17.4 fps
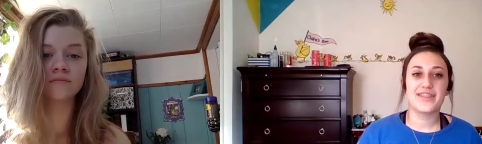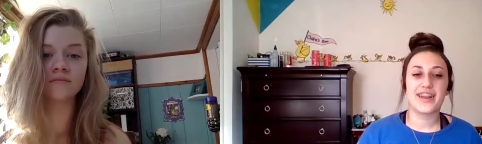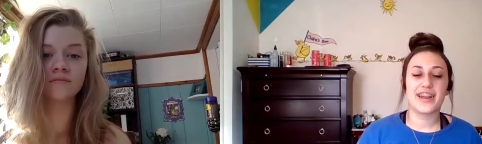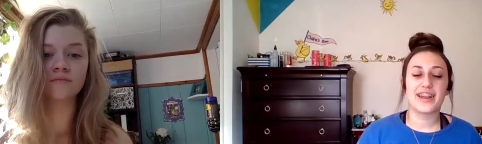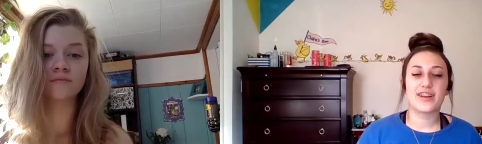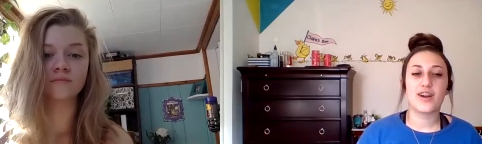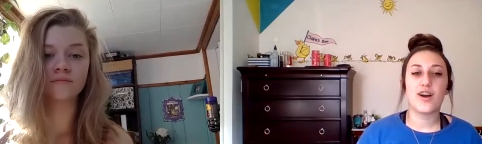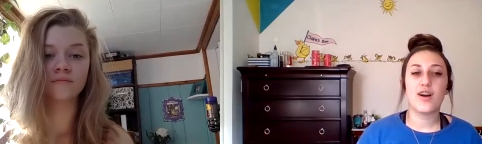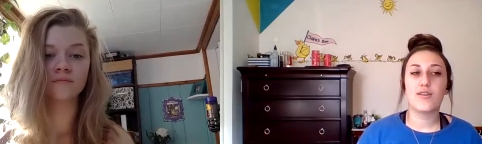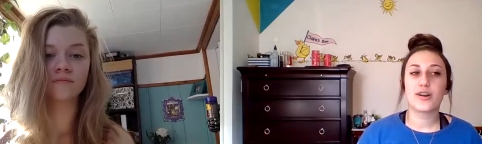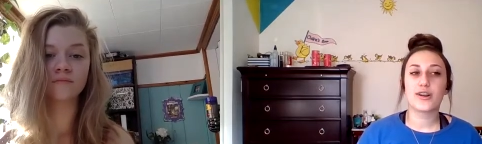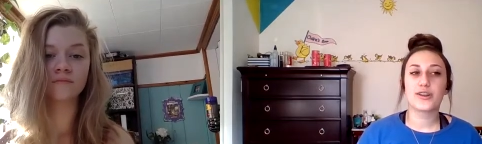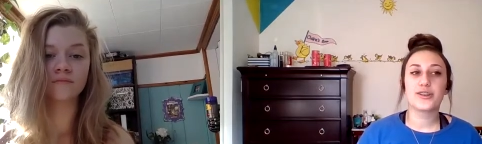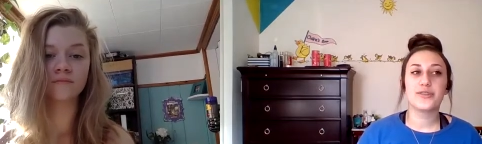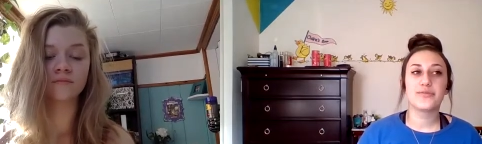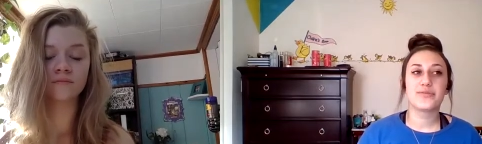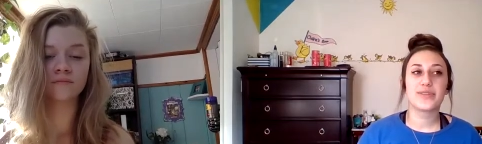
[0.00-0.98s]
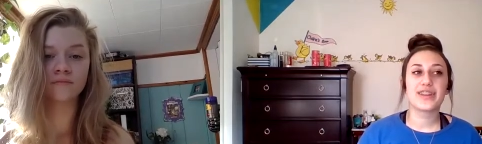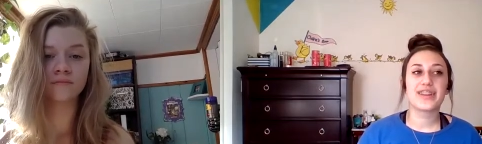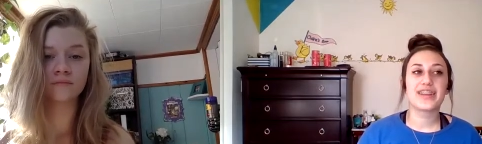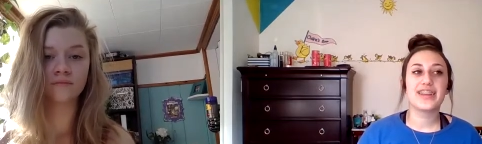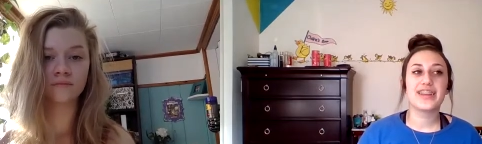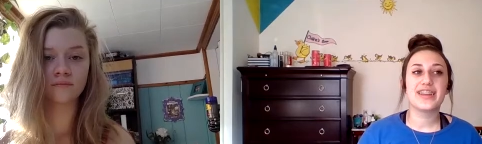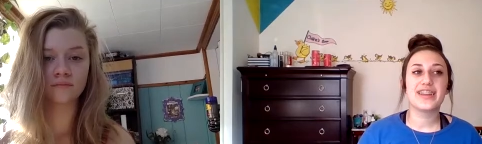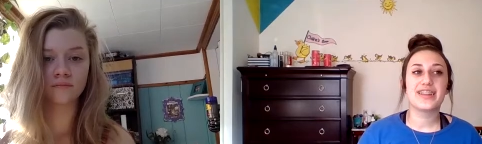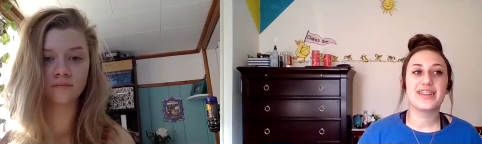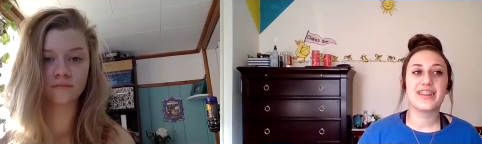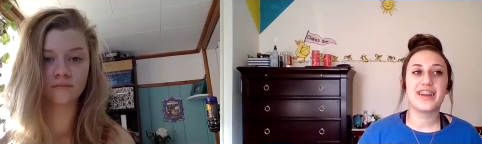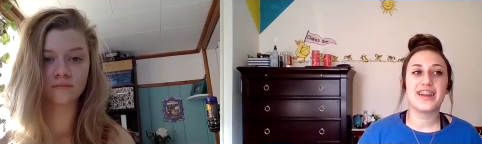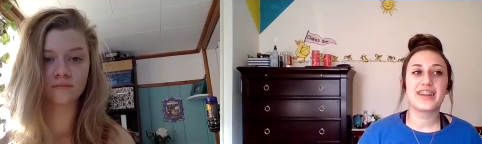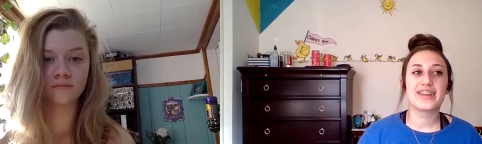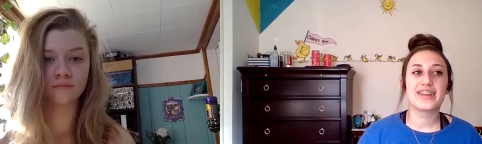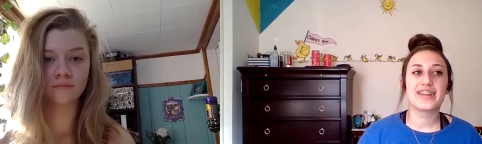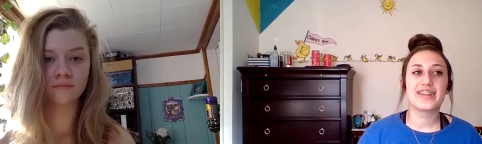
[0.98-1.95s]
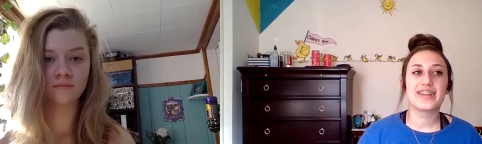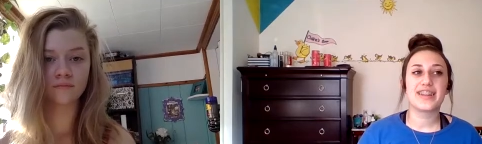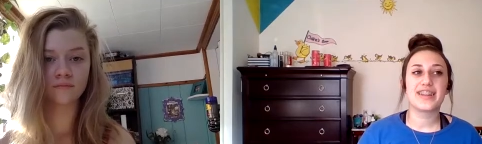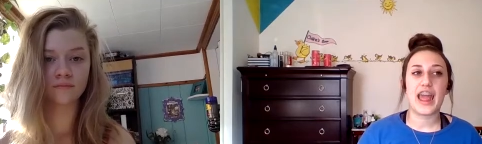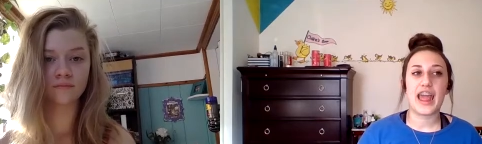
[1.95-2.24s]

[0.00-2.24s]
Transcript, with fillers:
Speaker 1: like, oh, are you really like